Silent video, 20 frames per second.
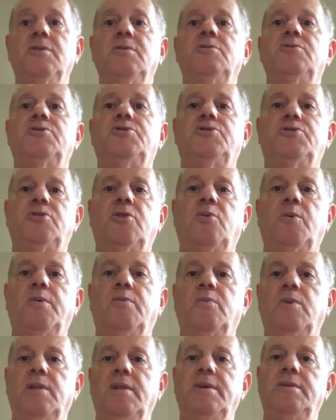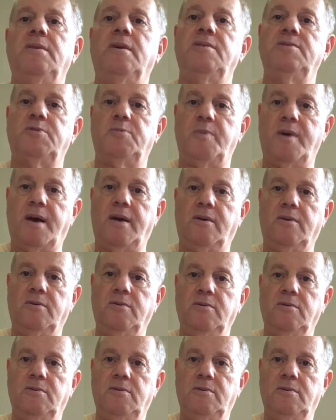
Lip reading: So it really does matter.